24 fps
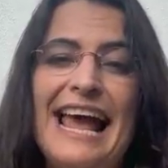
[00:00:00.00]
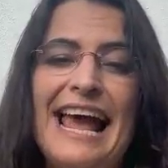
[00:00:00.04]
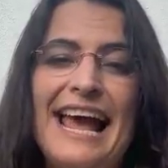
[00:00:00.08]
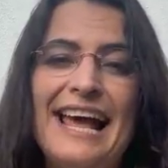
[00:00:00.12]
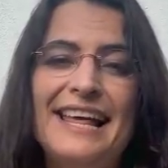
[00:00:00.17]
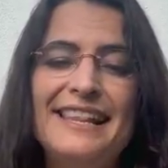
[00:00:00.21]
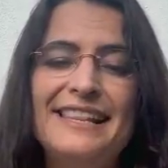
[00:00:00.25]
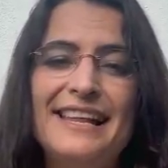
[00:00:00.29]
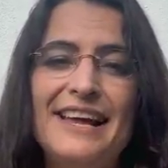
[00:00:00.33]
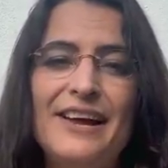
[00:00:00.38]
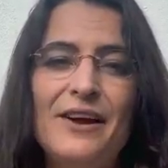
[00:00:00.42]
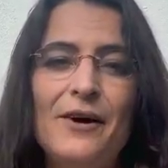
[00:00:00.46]

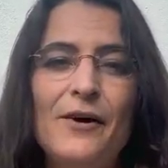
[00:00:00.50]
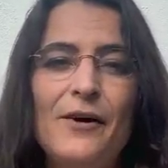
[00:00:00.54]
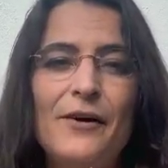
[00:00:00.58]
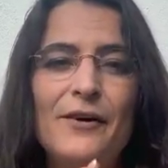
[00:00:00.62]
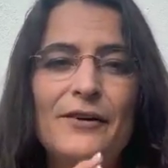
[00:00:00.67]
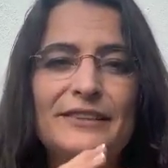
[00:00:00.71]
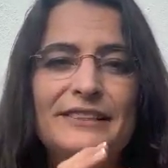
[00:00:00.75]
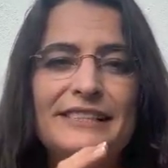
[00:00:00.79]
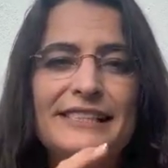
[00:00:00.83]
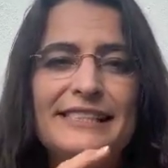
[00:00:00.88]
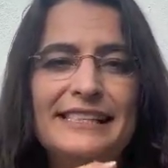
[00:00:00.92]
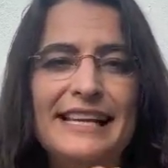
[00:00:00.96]
And they
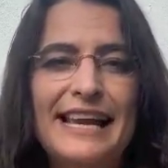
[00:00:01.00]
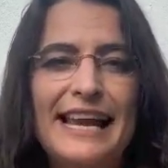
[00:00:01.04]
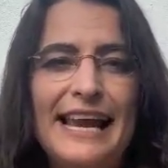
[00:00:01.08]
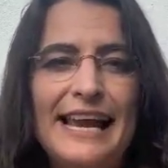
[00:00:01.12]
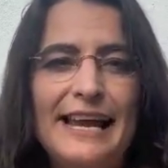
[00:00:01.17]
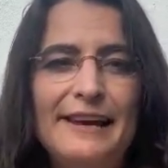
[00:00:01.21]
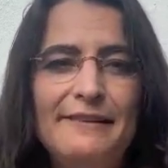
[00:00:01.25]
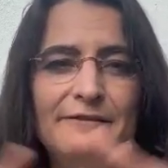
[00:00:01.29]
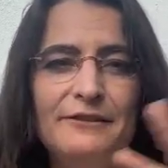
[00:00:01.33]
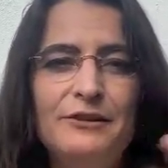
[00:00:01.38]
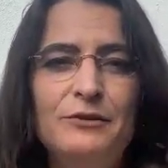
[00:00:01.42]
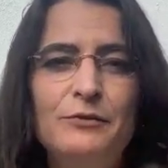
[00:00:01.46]
are just
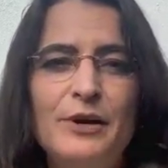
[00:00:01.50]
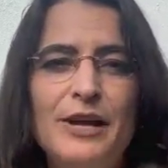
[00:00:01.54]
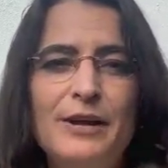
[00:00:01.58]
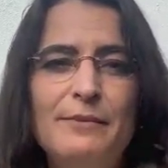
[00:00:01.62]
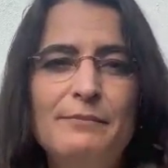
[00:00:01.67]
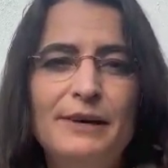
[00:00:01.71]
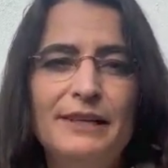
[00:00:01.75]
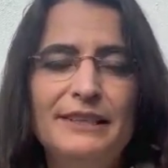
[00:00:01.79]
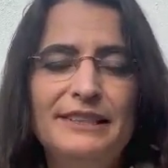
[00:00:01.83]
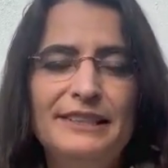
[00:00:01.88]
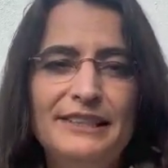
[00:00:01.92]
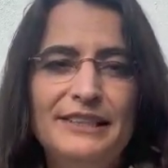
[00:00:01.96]
everywhere
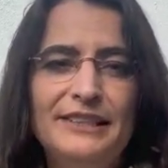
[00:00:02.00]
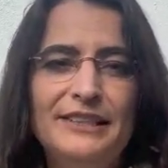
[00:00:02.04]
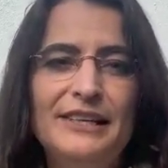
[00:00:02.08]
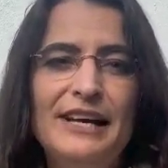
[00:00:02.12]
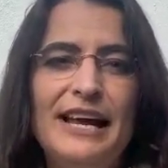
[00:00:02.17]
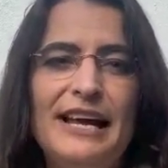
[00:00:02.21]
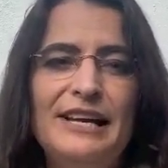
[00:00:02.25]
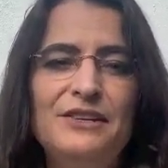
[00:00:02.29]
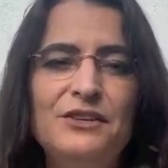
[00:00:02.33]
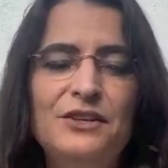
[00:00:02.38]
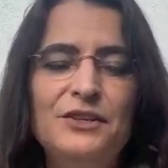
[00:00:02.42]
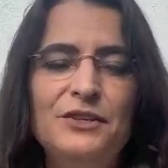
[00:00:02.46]
but here.
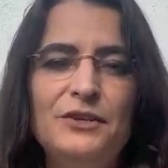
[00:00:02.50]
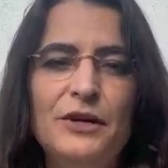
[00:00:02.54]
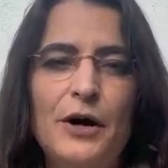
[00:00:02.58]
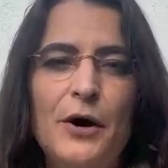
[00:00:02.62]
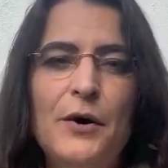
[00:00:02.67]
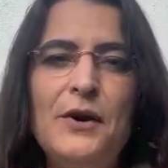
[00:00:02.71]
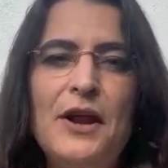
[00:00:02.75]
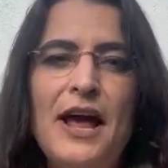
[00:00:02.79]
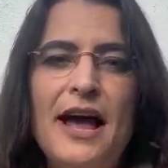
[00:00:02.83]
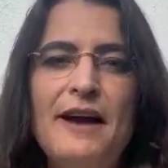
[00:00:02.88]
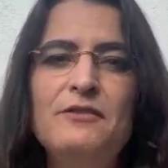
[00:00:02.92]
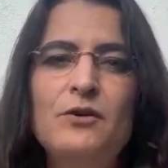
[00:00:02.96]
And you
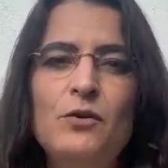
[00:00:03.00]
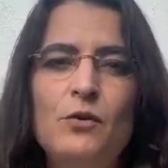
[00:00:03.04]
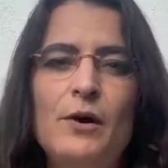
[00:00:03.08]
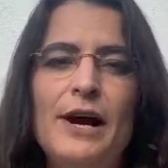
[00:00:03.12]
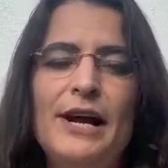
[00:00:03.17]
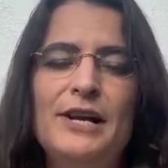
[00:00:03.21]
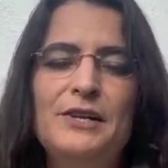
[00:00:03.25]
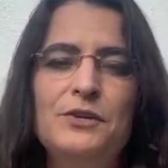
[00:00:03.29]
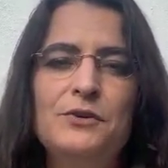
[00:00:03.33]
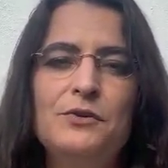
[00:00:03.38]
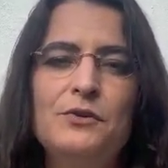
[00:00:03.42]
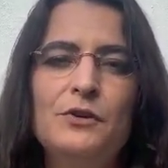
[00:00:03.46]
don't have a
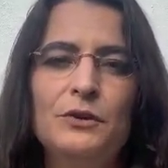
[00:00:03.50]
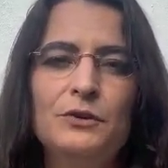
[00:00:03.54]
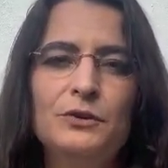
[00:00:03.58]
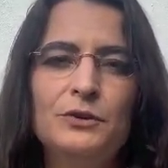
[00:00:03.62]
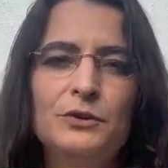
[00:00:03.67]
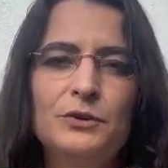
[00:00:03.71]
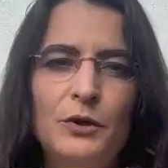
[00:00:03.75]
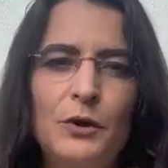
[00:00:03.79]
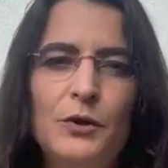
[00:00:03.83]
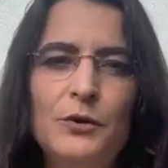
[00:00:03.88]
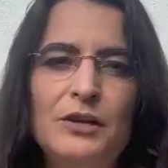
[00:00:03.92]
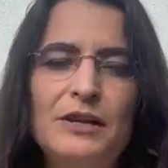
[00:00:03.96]
way to
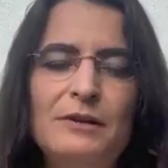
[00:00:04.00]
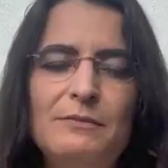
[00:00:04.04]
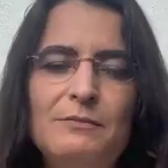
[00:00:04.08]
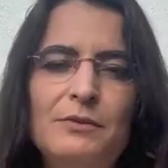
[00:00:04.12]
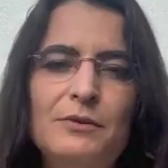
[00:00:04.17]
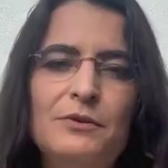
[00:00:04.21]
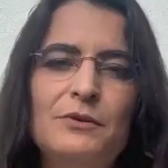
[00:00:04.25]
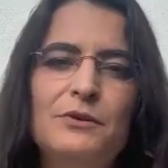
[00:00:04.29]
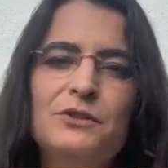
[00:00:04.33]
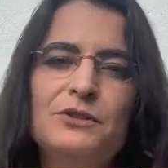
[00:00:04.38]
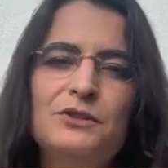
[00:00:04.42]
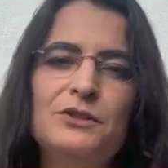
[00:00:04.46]
control them
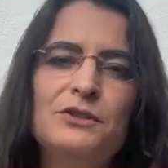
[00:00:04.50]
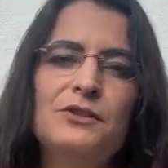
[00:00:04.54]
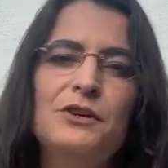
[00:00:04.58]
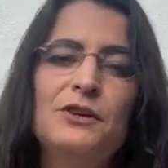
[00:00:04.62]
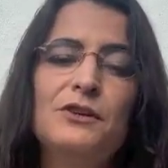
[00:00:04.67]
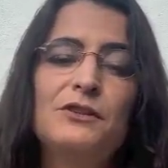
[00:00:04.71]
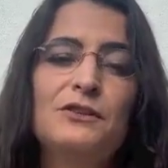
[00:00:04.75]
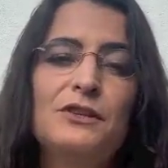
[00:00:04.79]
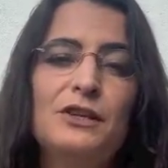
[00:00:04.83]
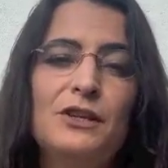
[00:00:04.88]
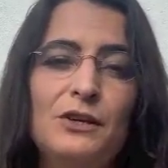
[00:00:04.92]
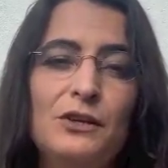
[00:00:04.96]
because you're
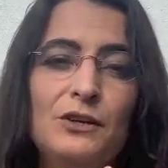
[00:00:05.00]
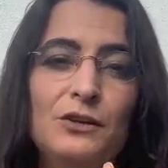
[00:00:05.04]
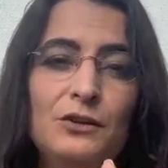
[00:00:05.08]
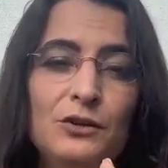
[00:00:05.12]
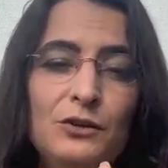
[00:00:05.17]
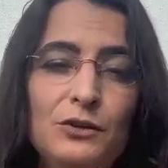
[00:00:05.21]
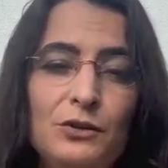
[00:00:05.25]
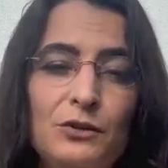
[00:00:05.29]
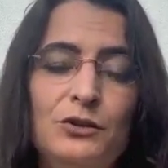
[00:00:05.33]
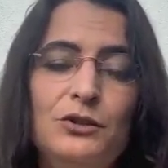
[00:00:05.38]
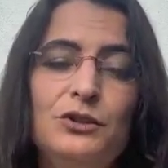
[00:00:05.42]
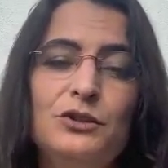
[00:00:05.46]
not the
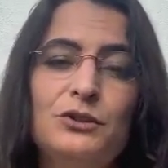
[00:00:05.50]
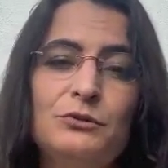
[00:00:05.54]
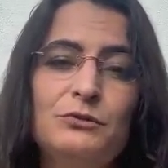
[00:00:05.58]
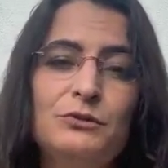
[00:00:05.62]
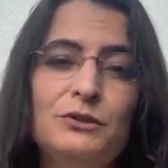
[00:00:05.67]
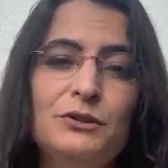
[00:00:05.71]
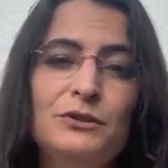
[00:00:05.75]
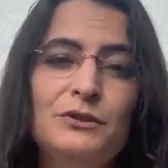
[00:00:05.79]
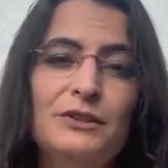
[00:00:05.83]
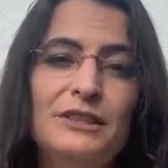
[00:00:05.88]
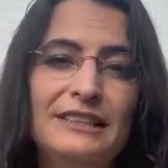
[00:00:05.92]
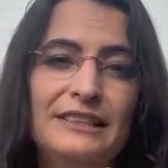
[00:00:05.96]

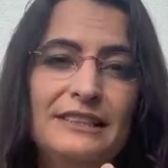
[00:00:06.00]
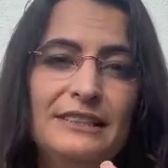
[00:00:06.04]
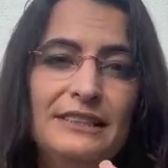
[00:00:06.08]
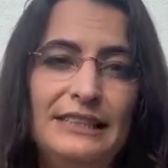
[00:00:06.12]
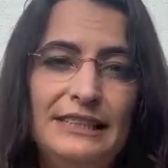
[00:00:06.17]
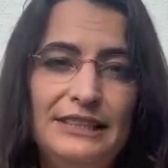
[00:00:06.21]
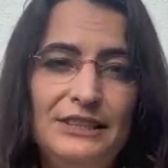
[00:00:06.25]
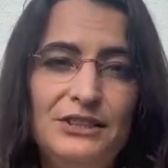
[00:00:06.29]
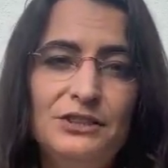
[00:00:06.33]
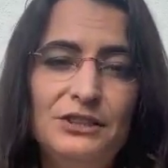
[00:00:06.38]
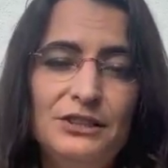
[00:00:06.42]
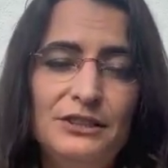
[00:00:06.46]
usual
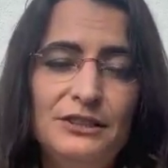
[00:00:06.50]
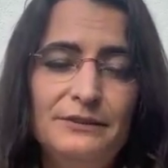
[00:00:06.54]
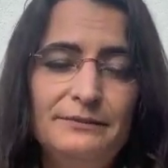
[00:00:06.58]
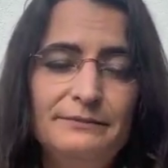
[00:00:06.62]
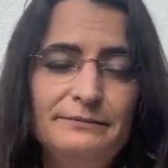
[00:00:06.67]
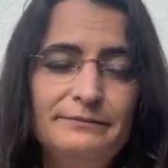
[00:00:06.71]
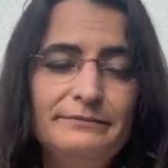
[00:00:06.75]
teacher.